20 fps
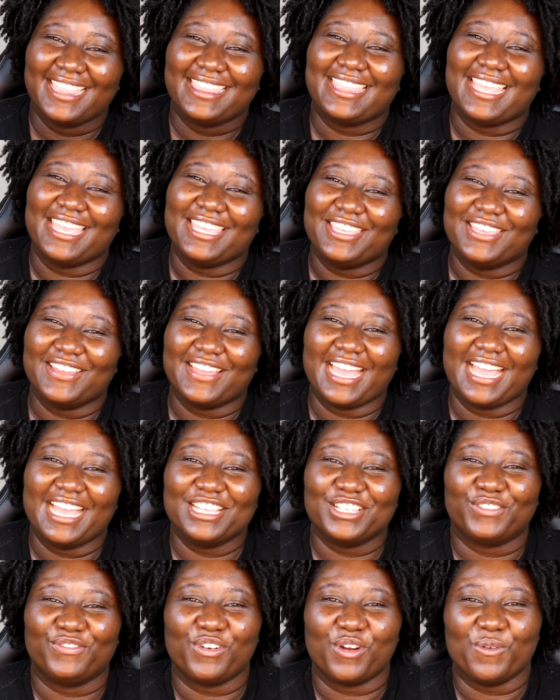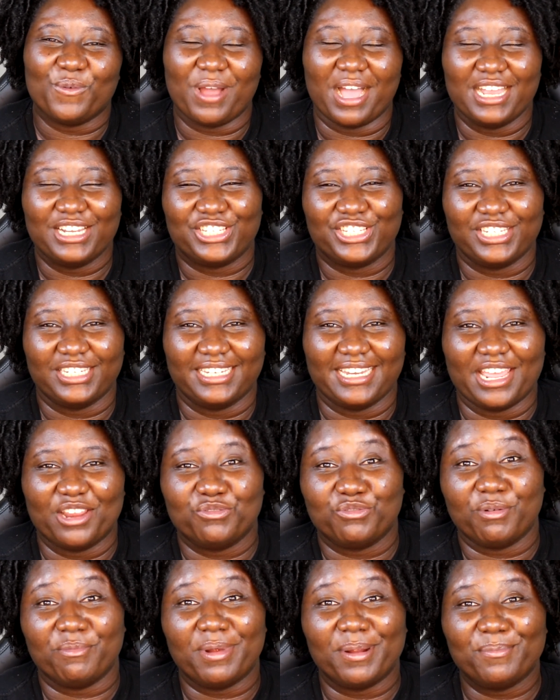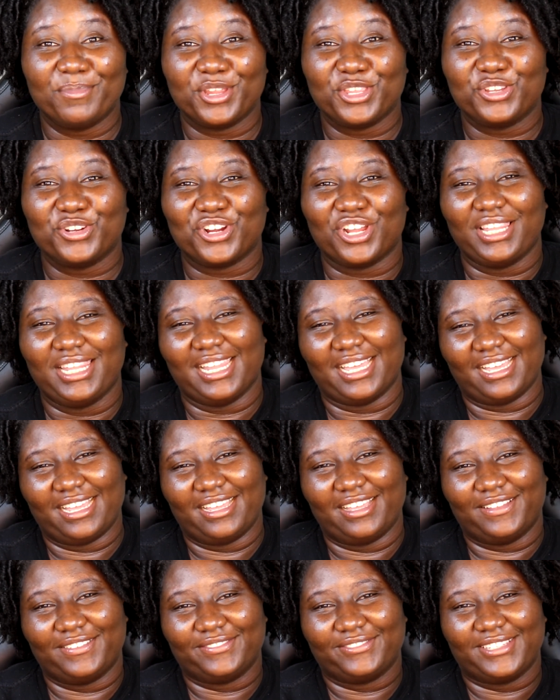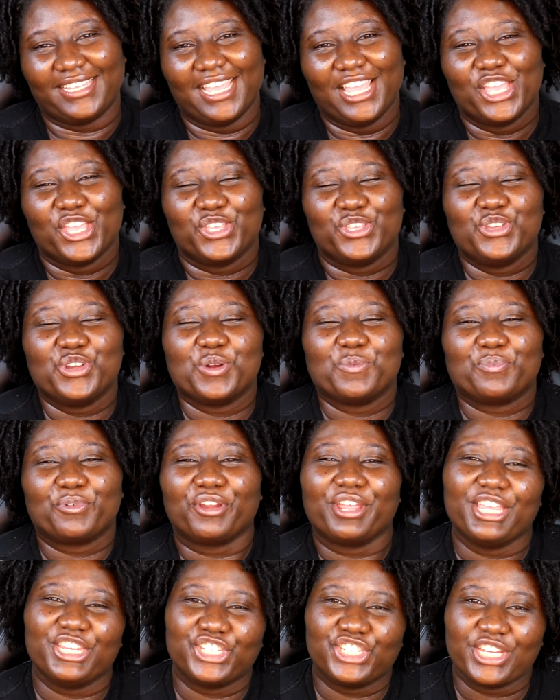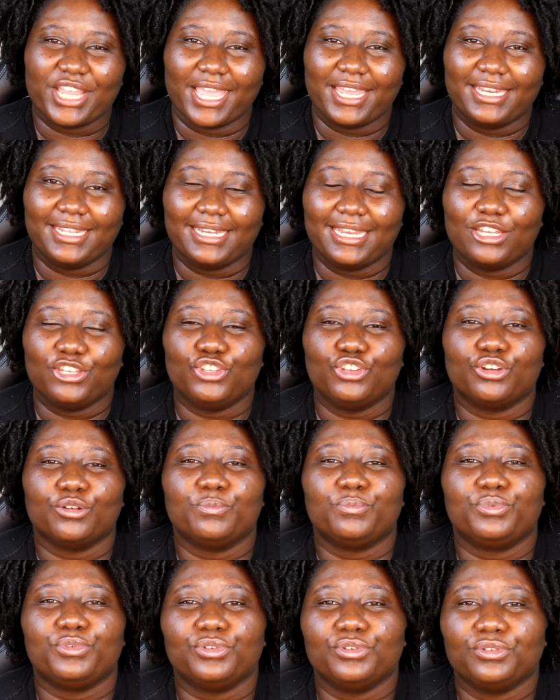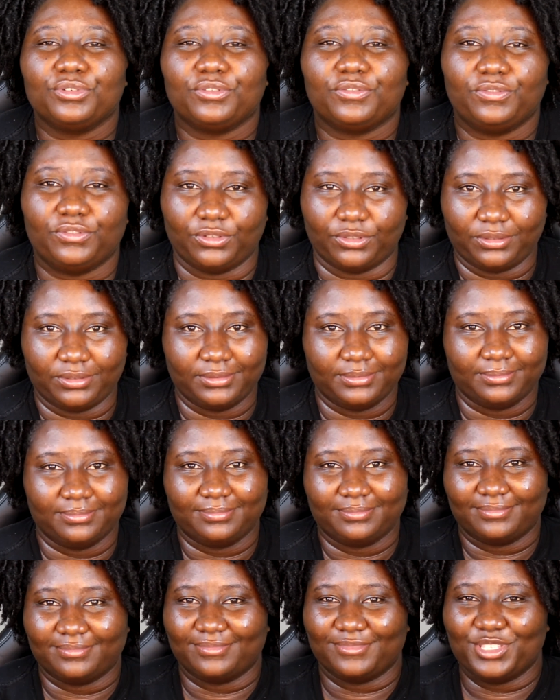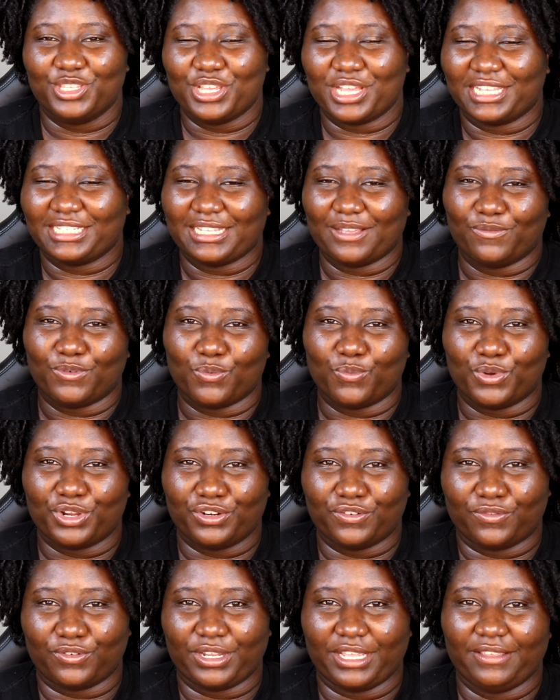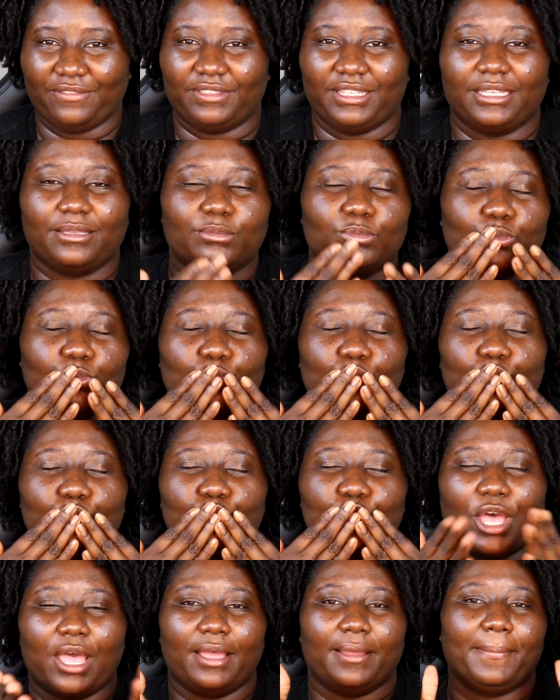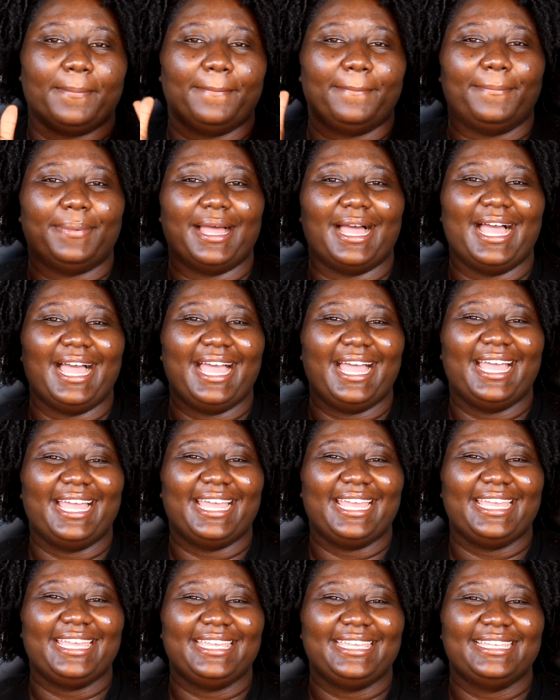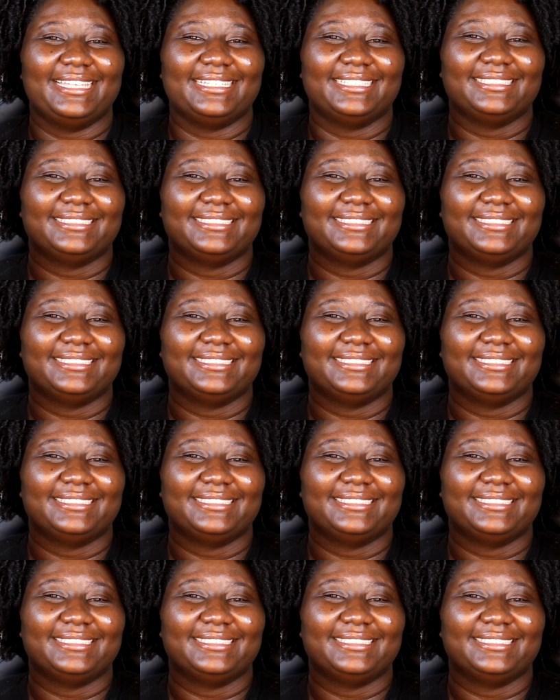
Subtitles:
Thank you guys for watching, and remember, you're loved, you're appreciated, and you're beautiful. You guys have a wonderful evening. Bye.